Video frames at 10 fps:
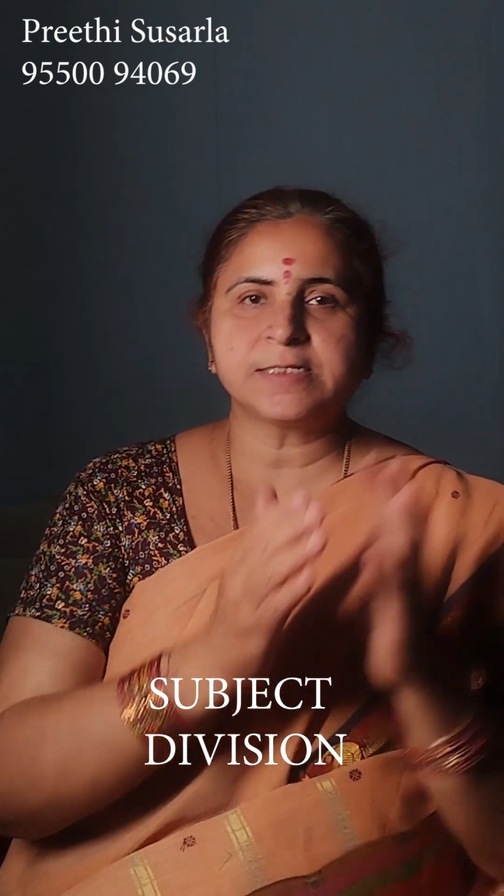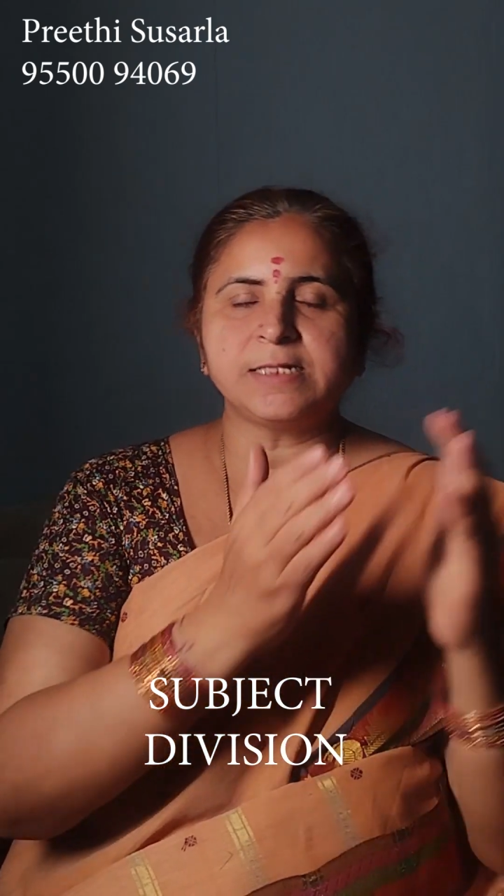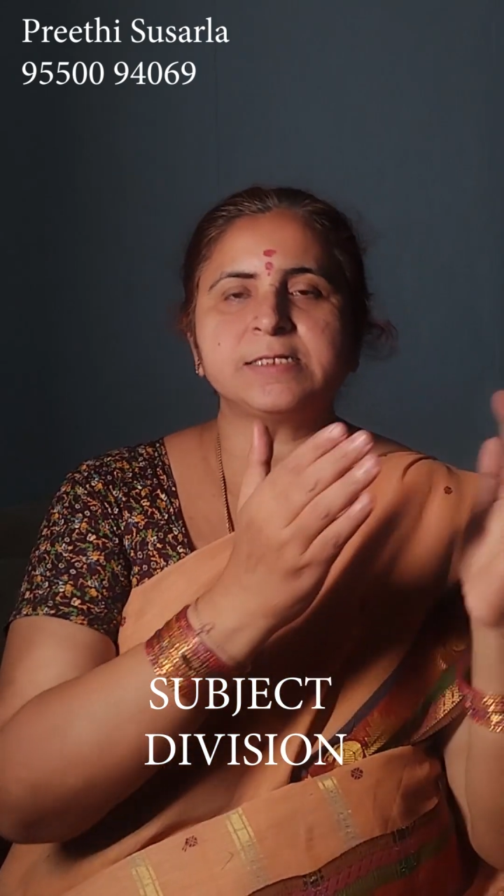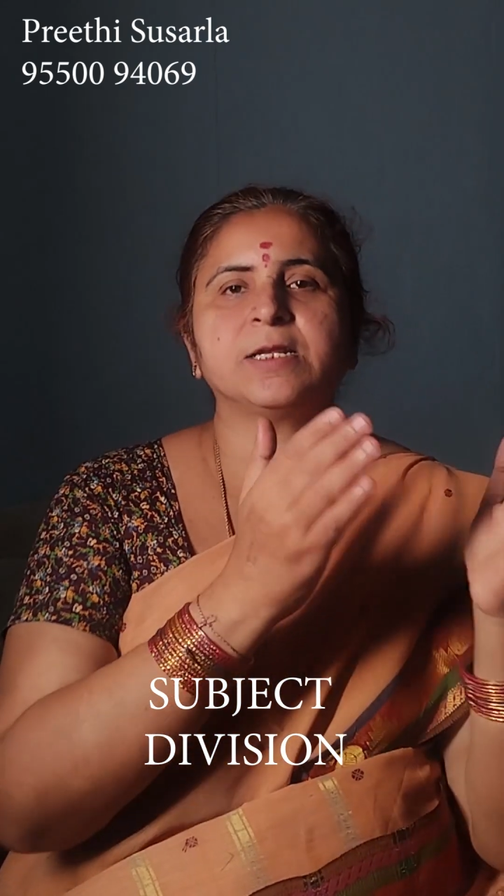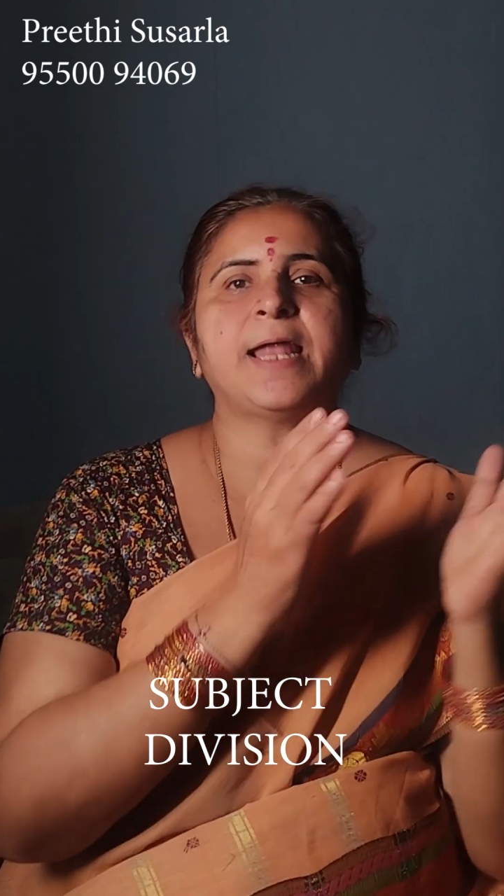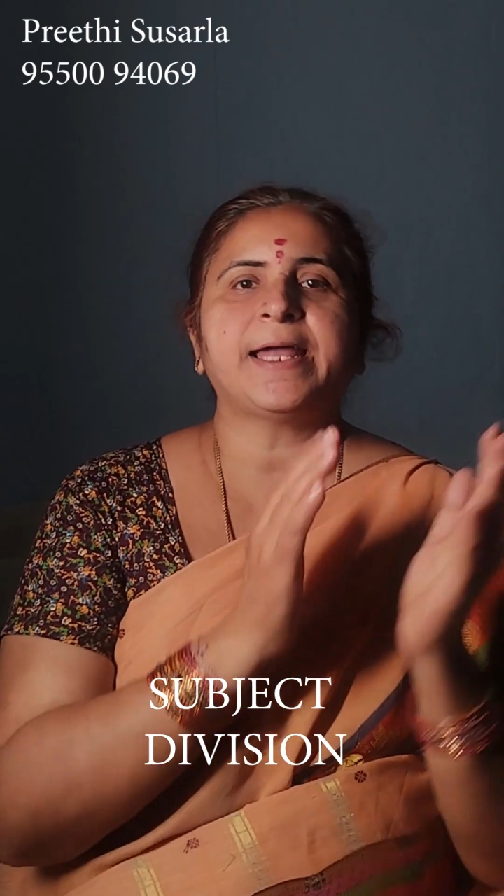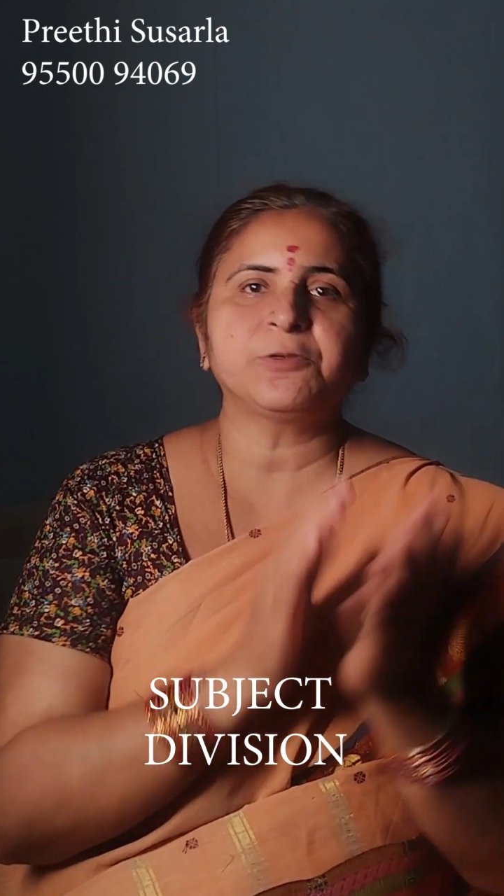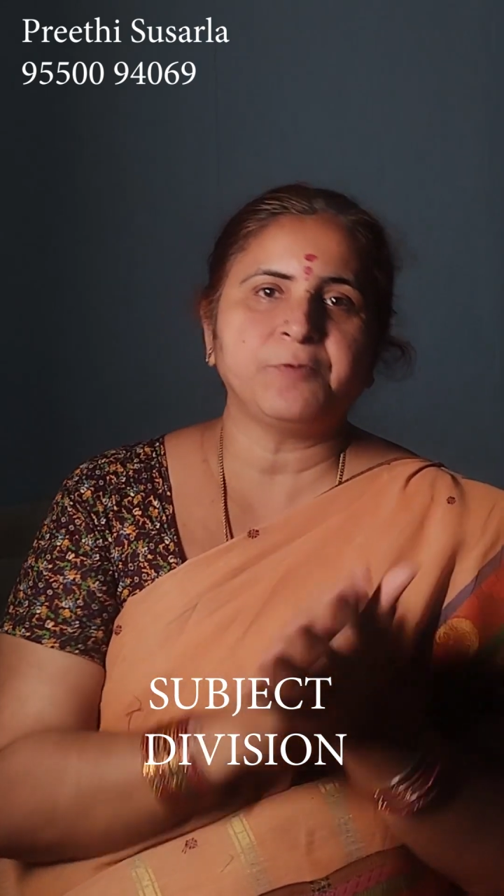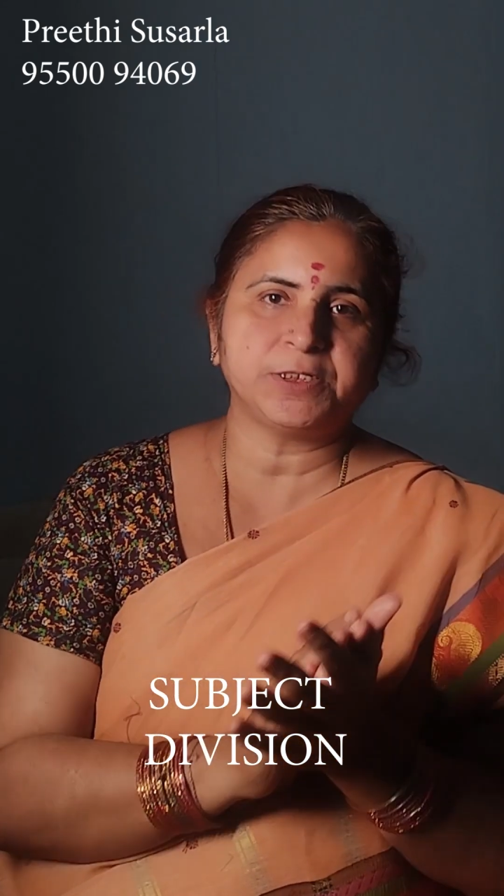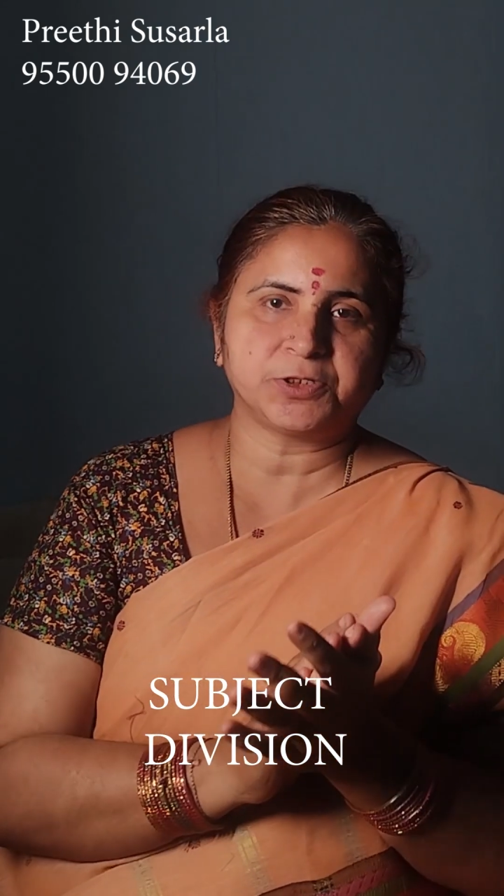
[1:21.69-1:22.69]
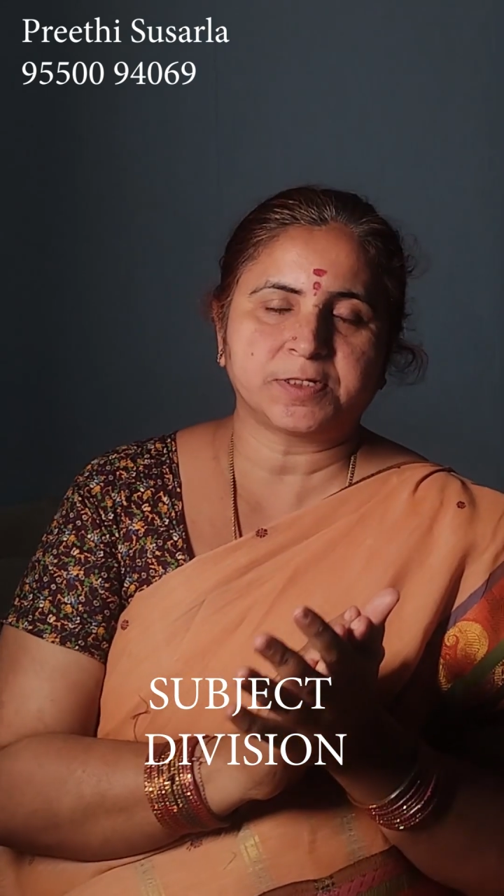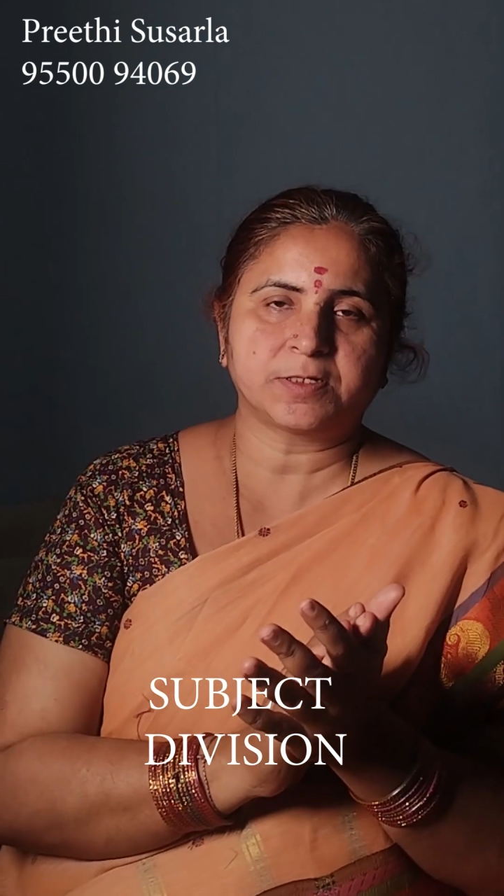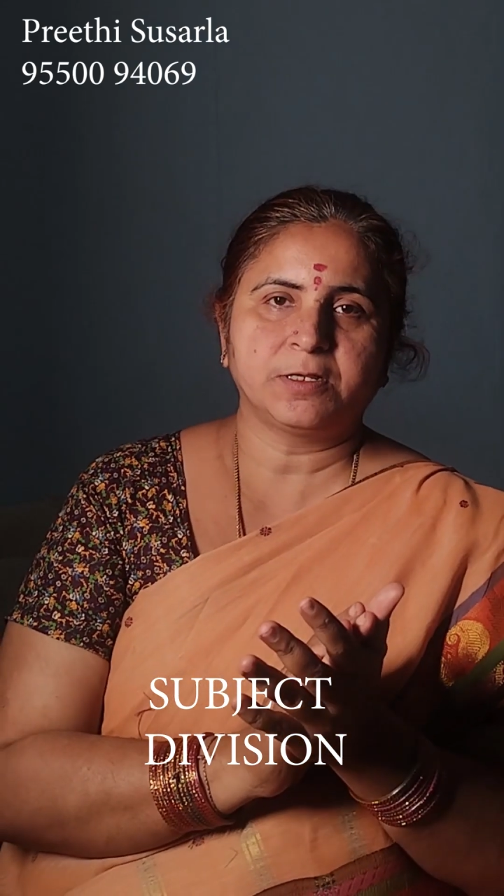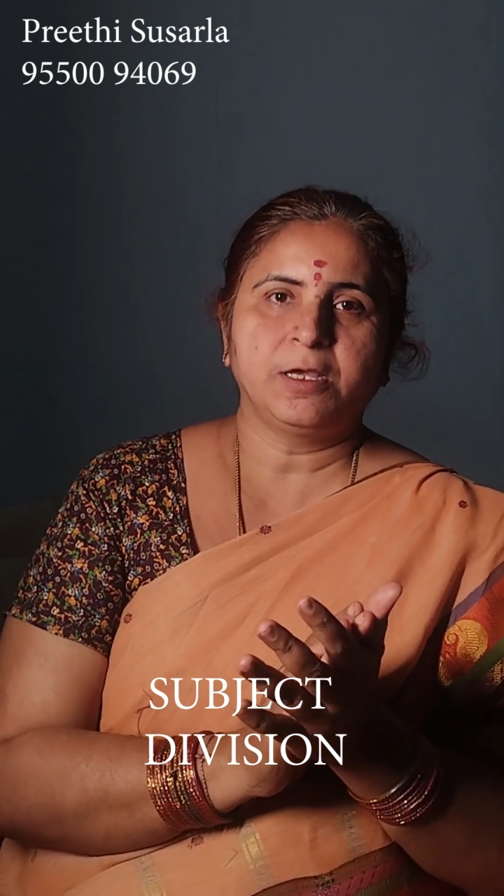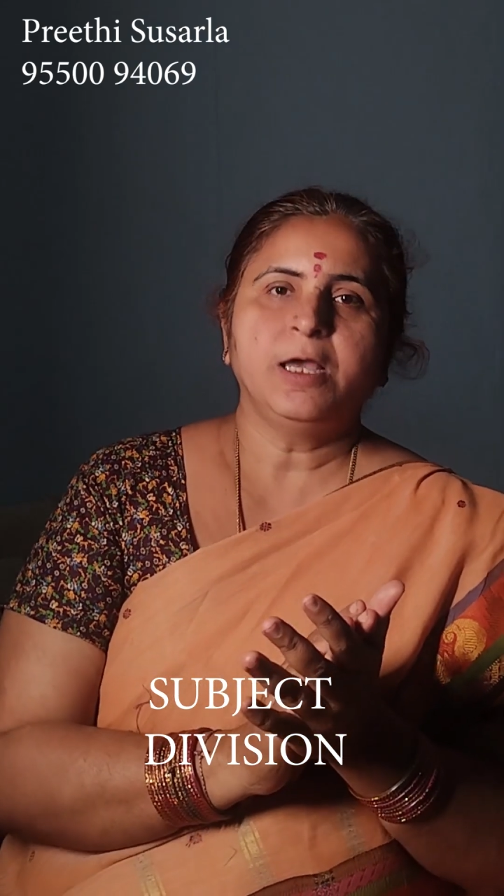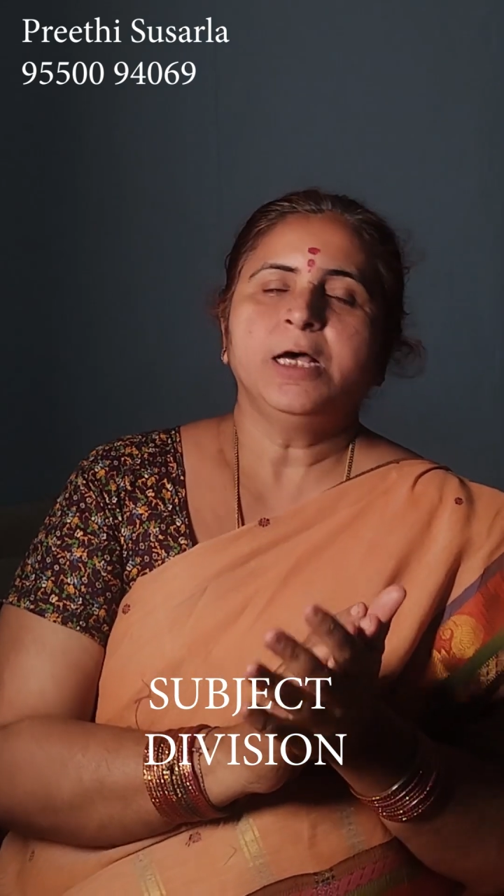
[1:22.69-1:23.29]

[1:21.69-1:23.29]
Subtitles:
sense languages.